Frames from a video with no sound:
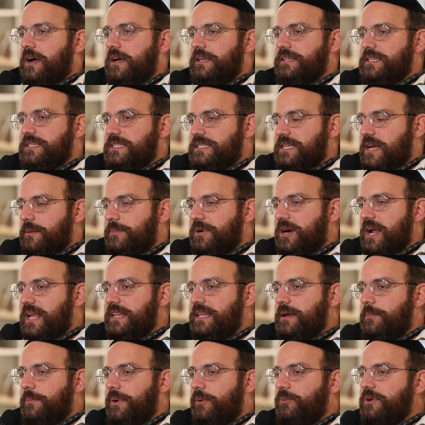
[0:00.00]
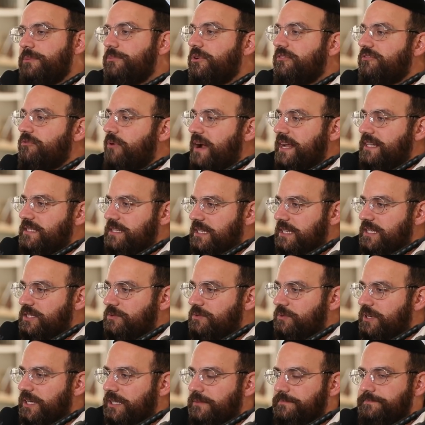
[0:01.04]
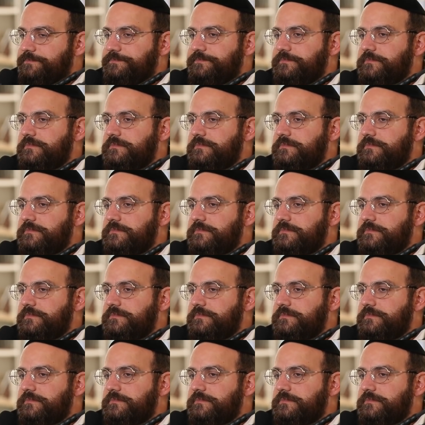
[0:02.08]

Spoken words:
in the summer, but we moved right to Israel.